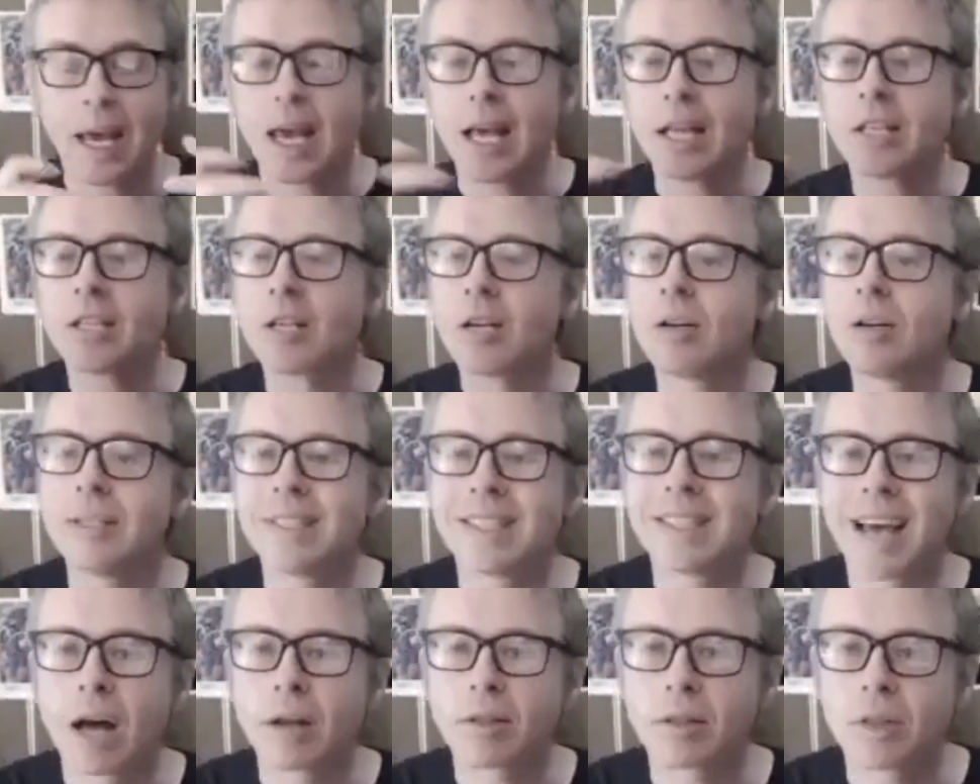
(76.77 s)
It
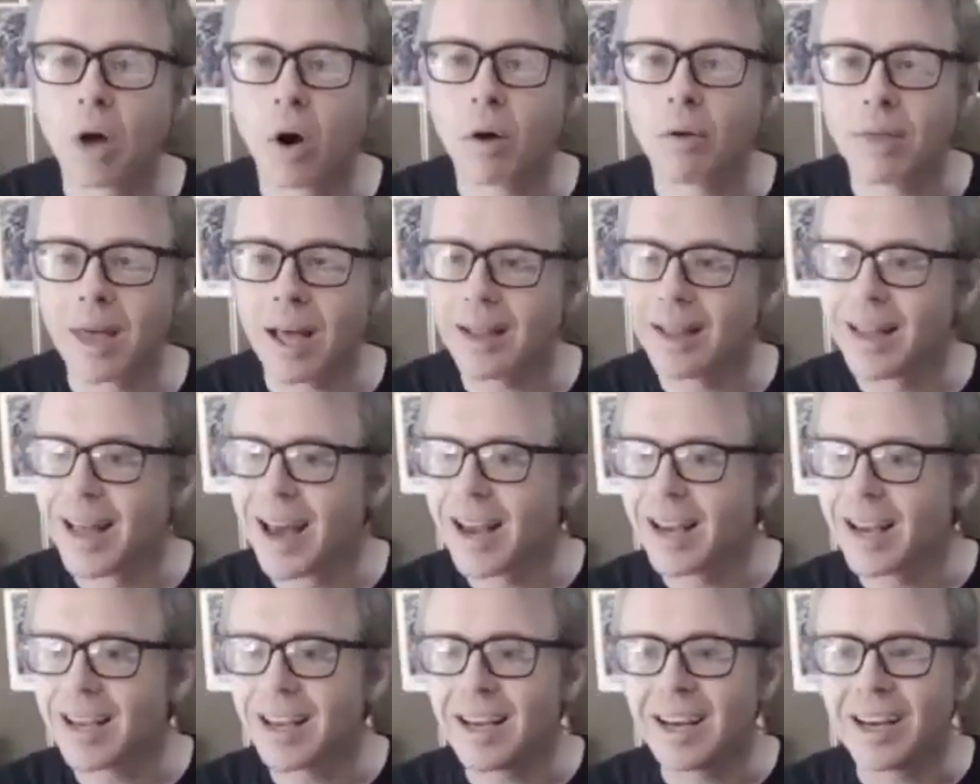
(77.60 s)
turns out, though, that
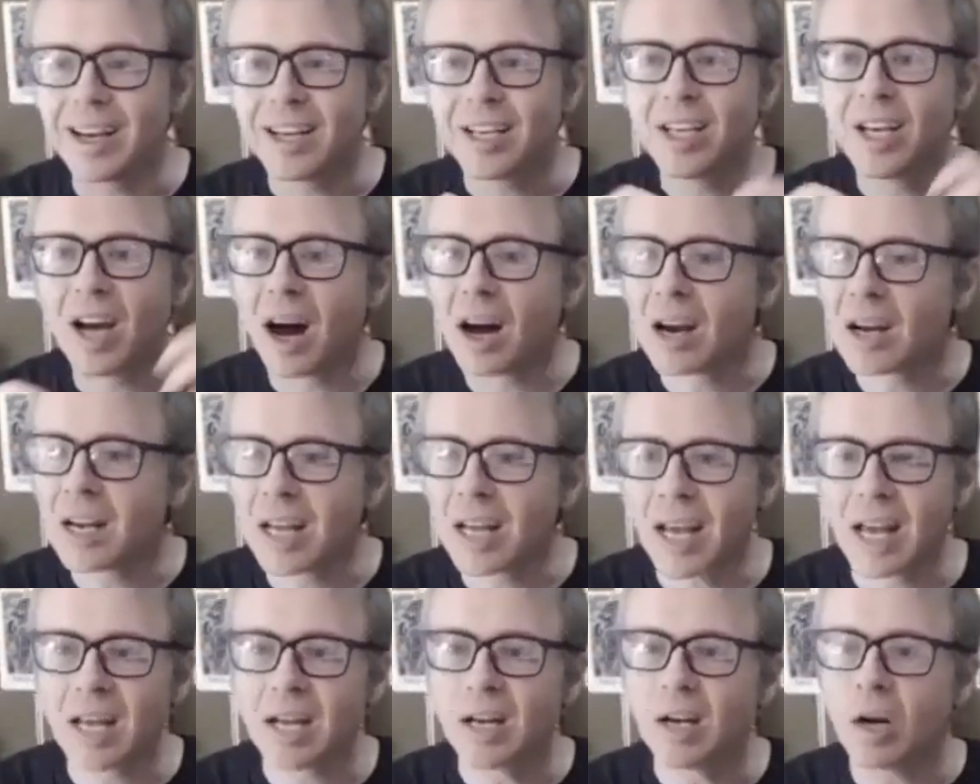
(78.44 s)
like
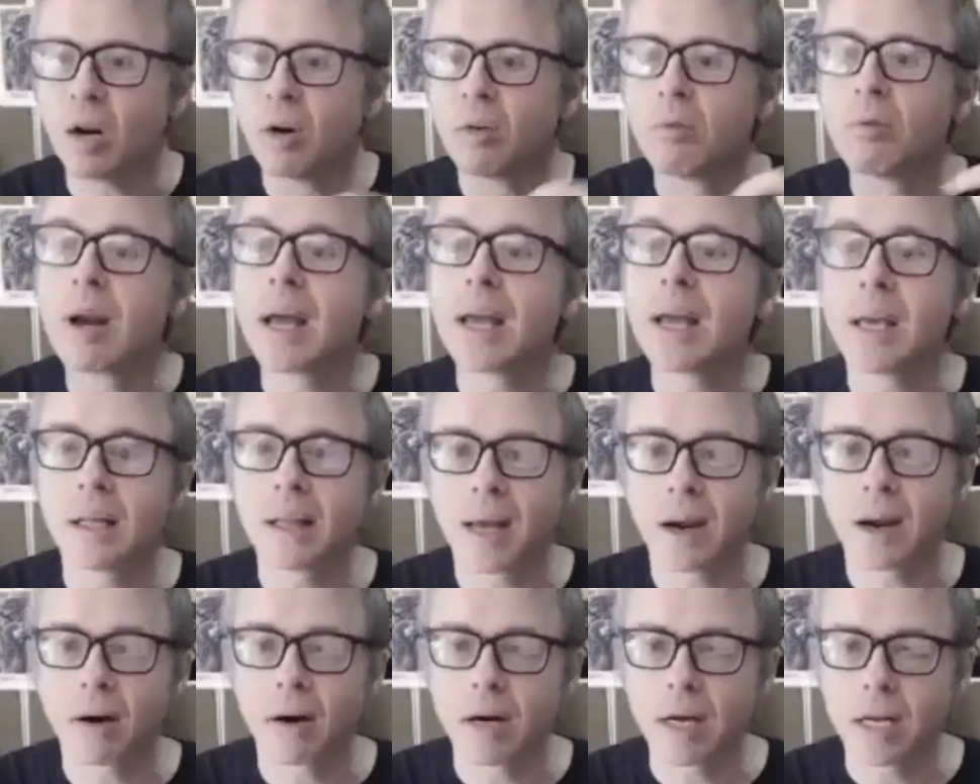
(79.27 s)
gunk and
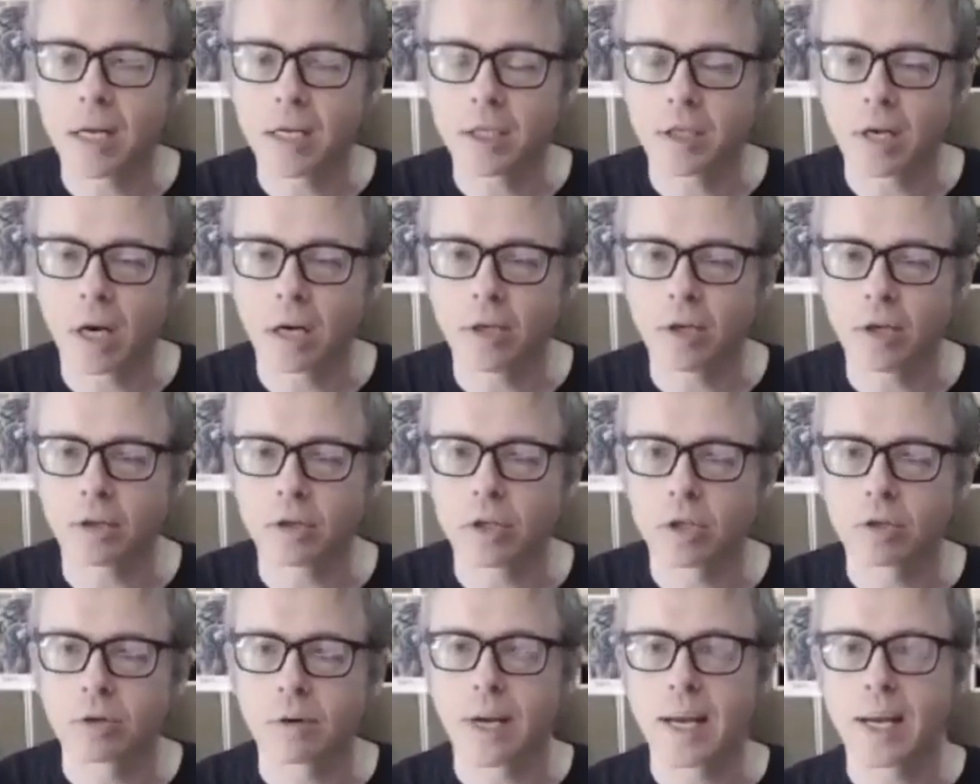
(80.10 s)
irregularities on your
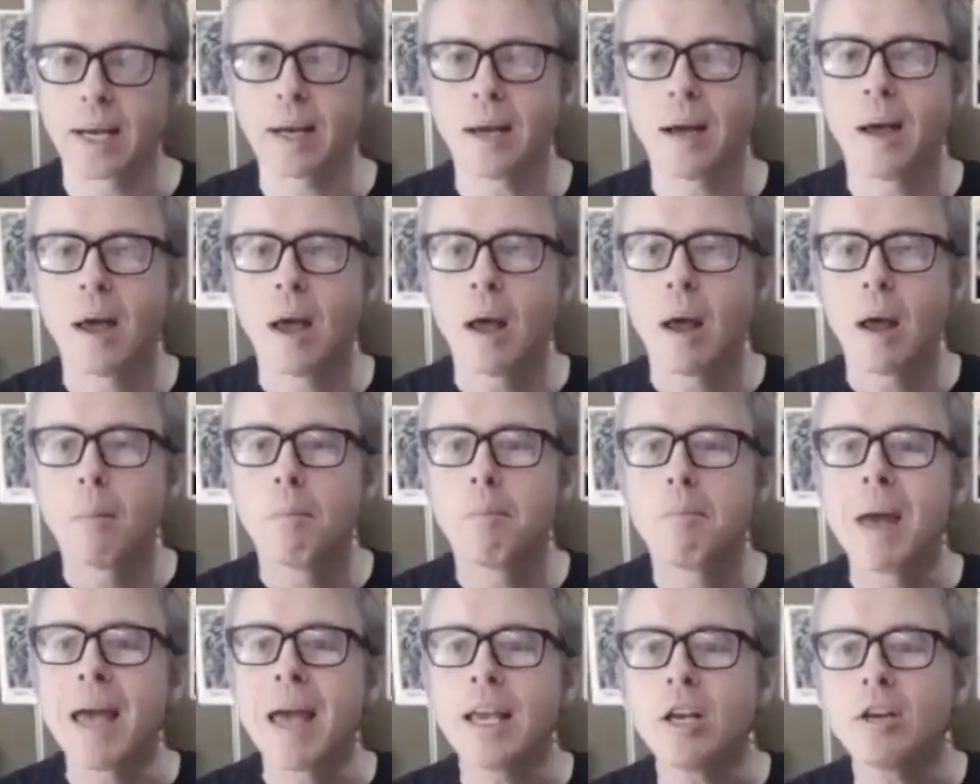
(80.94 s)
string
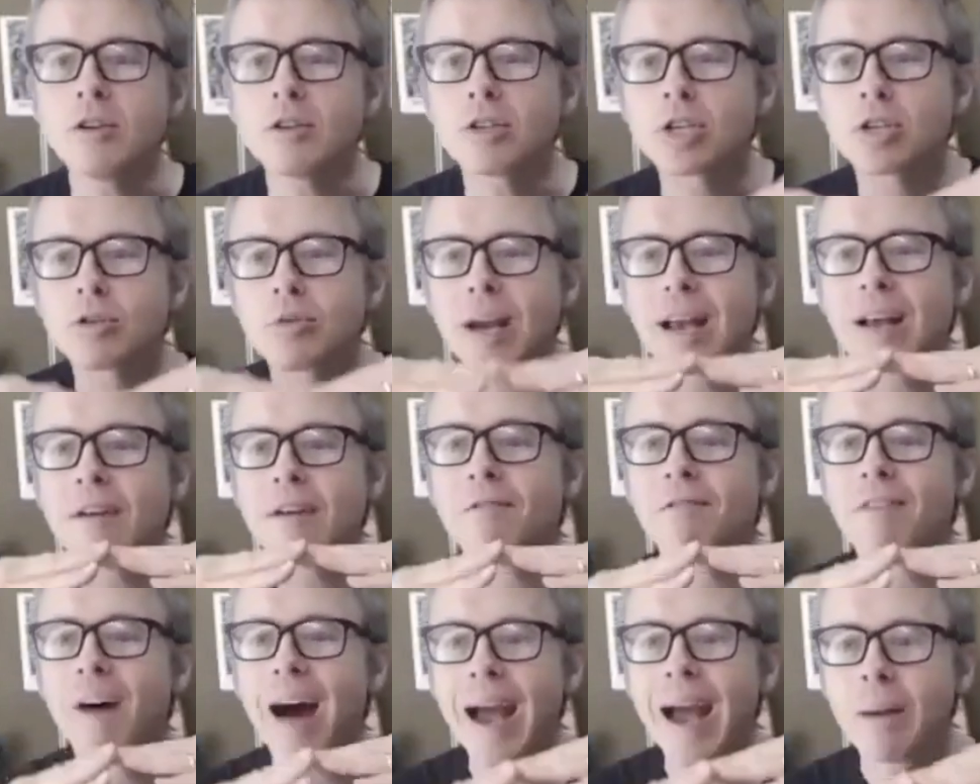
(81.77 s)
make your string
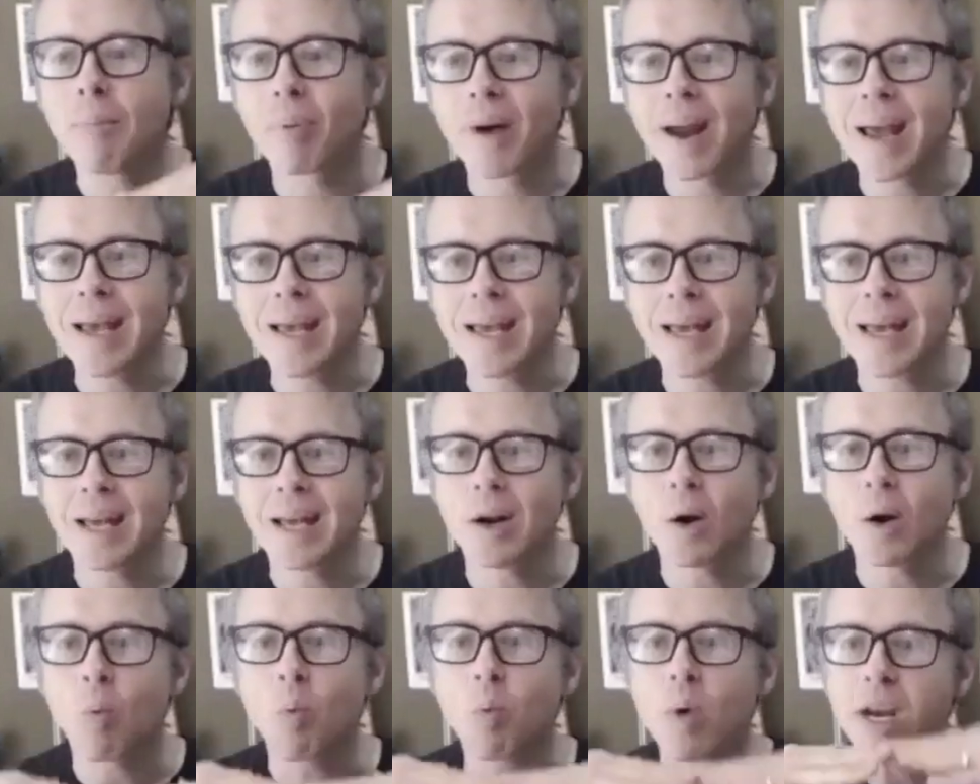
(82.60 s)
vibrate
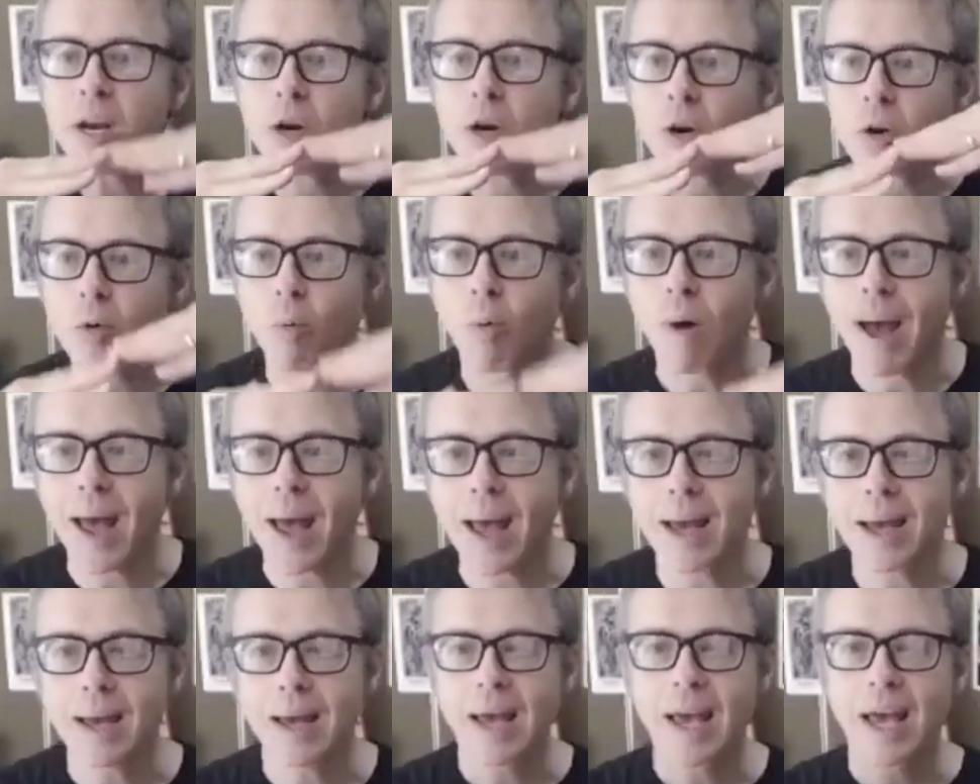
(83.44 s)
in a weird
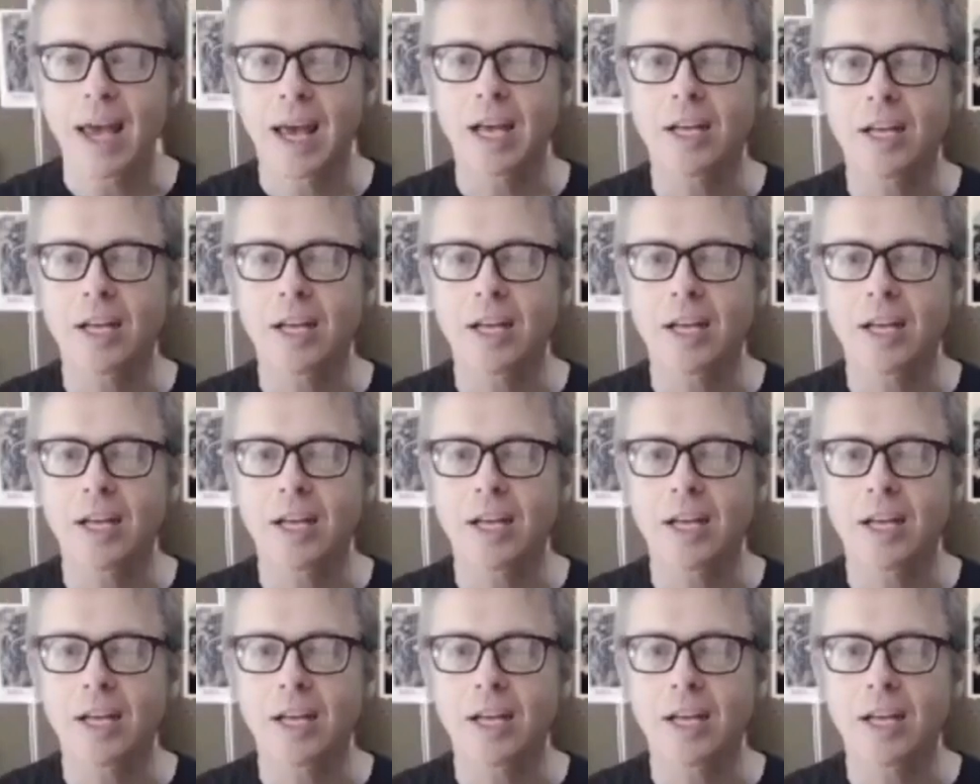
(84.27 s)
way.